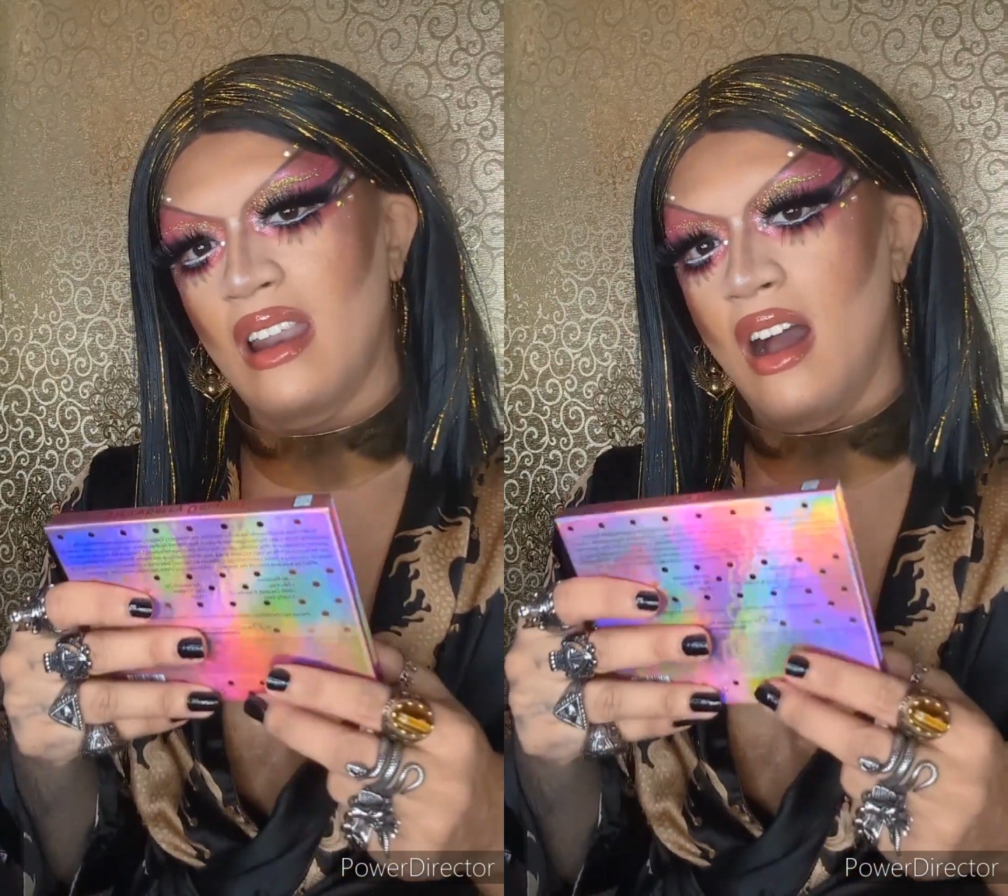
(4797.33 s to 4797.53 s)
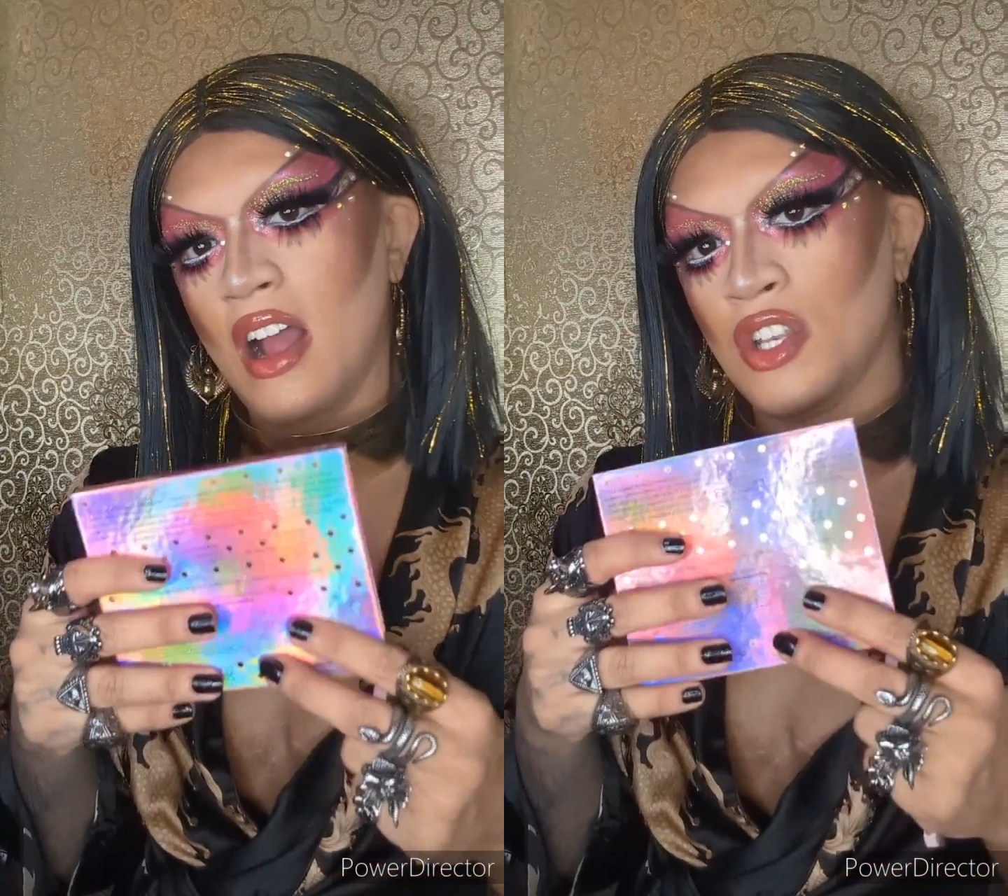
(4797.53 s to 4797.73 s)

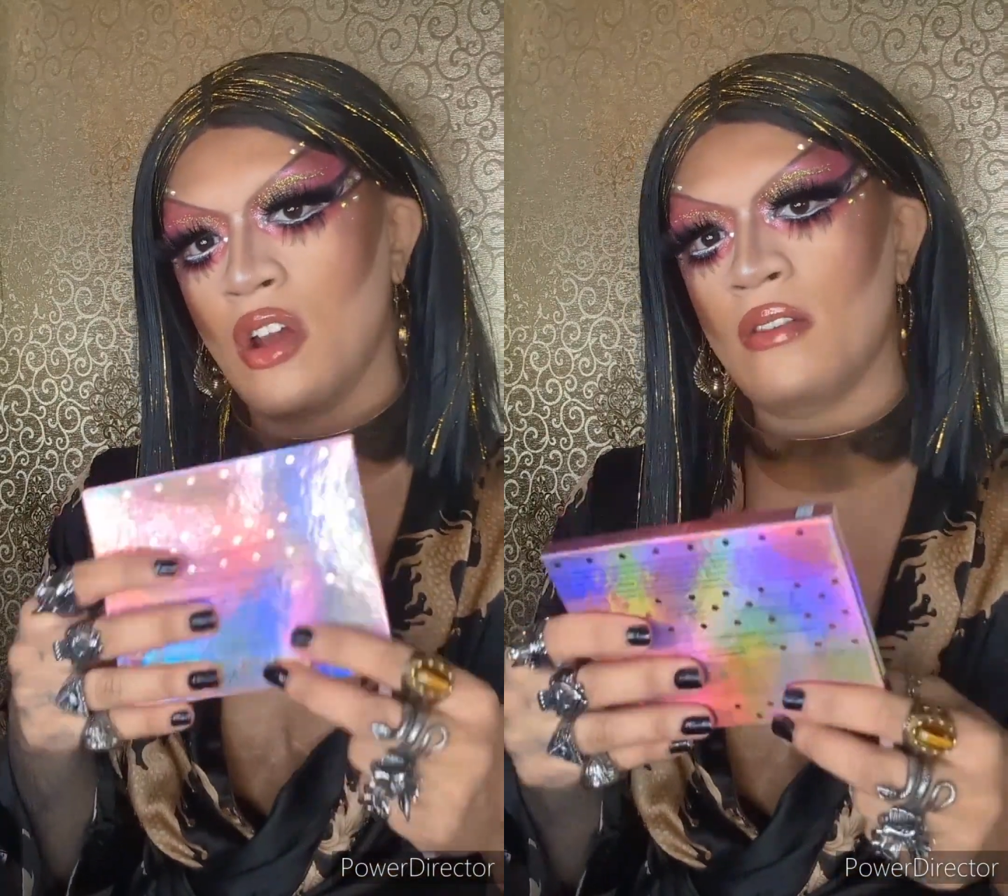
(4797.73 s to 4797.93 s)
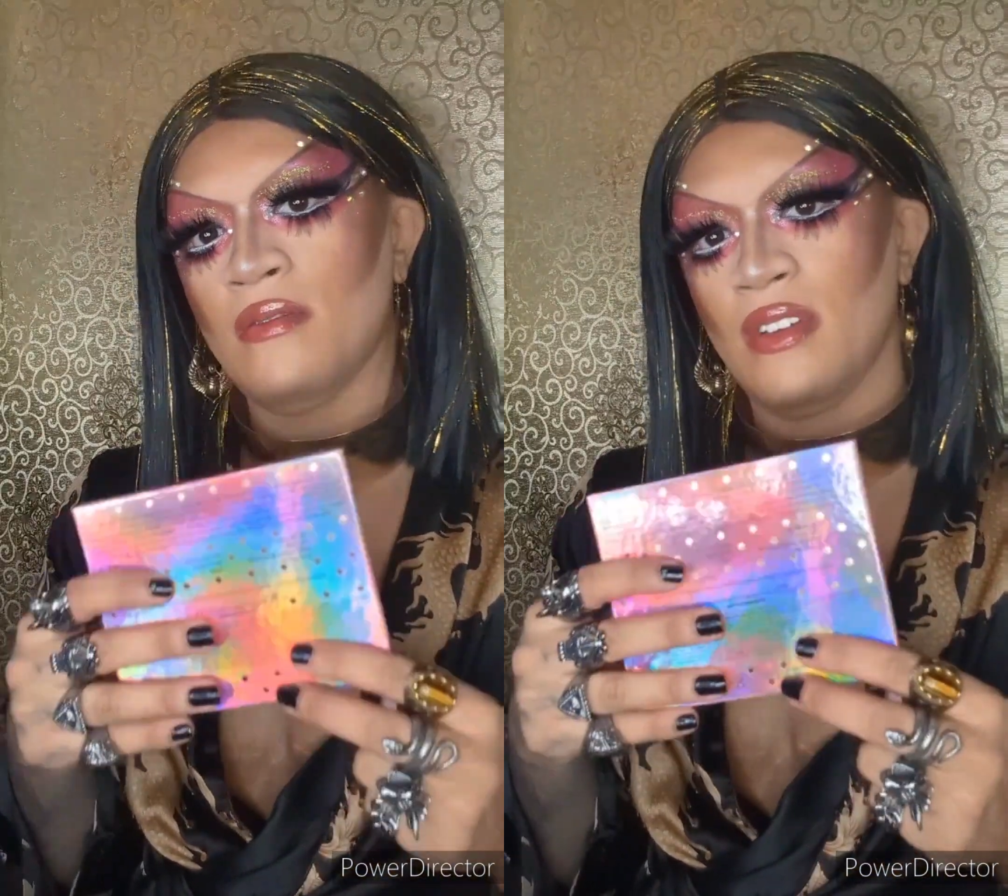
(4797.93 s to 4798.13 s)
I
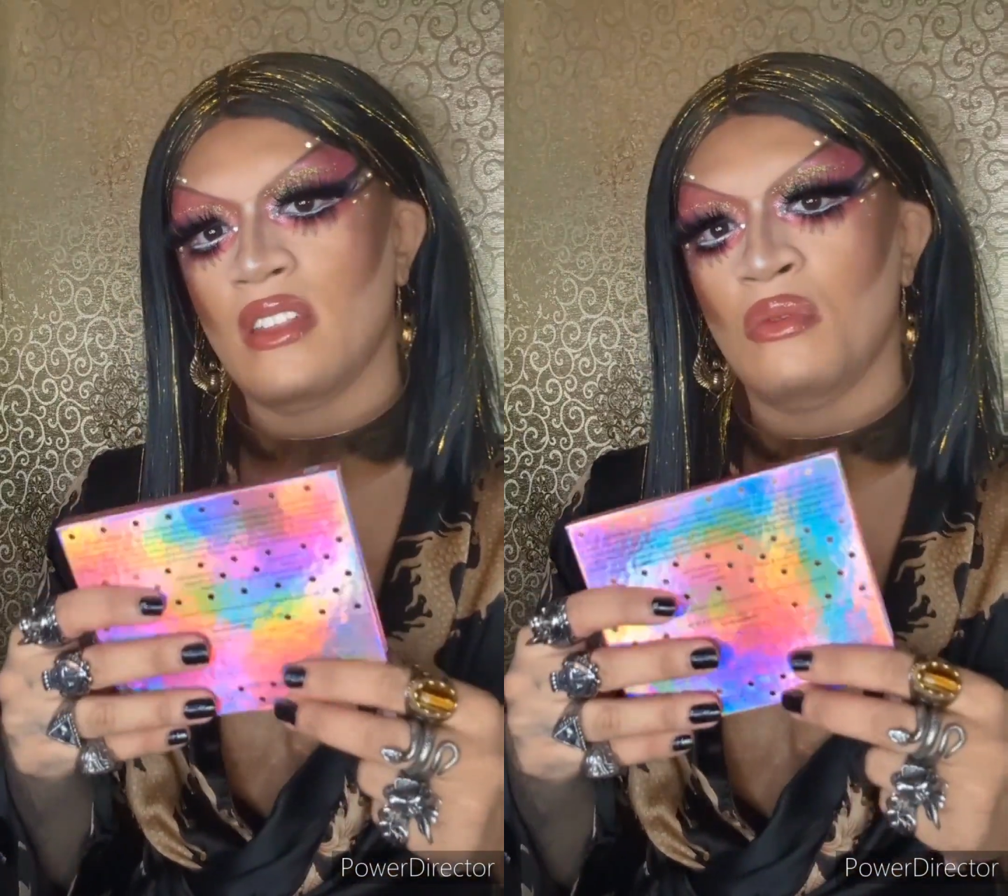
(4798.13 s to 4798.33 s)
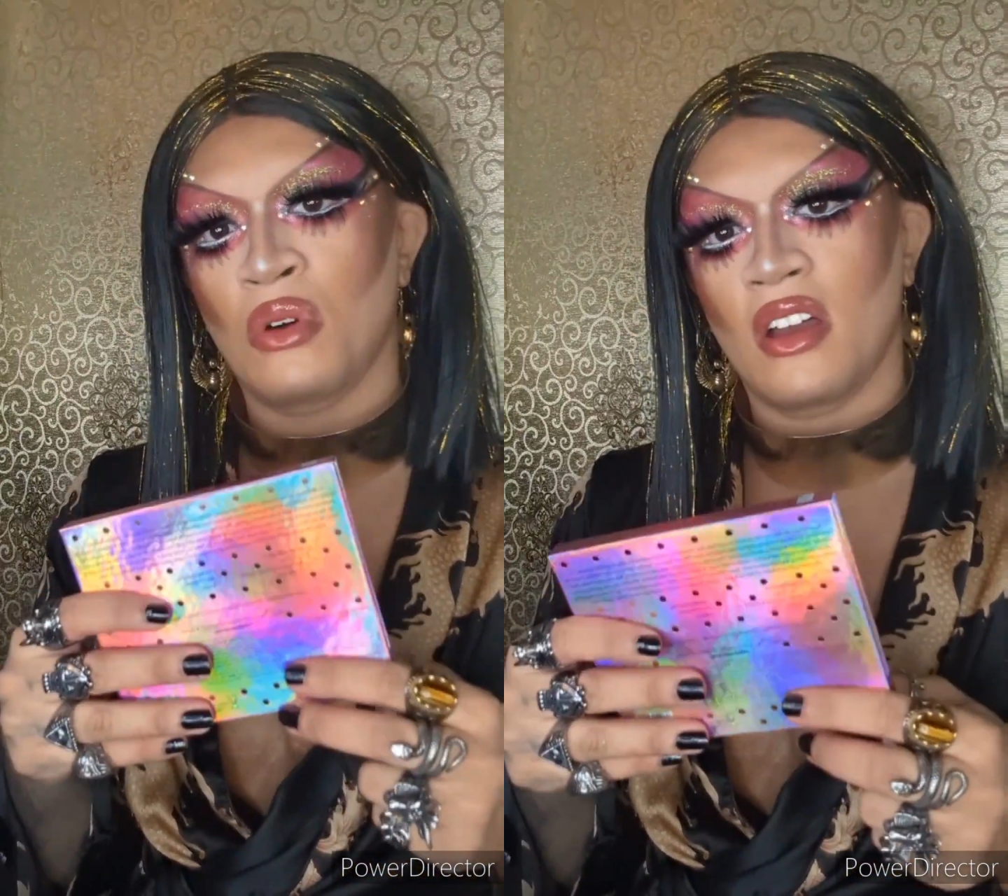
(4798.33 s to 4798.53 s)
don't think
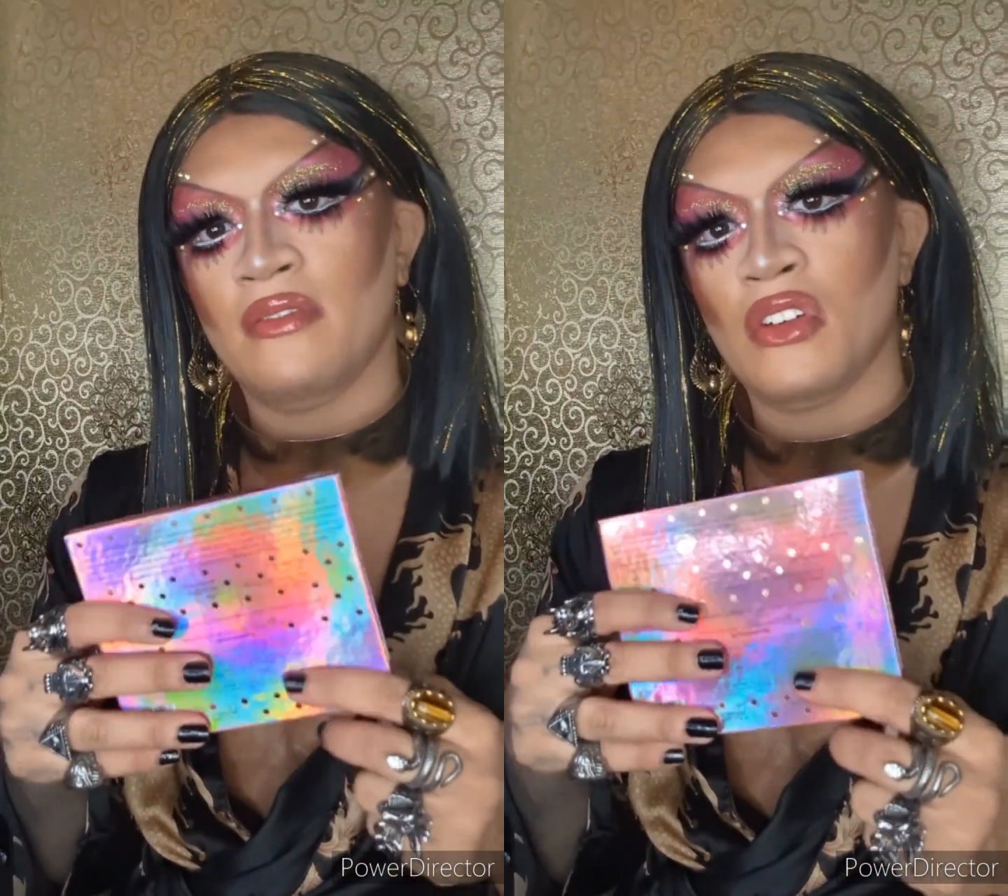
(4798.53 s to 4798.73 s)
they work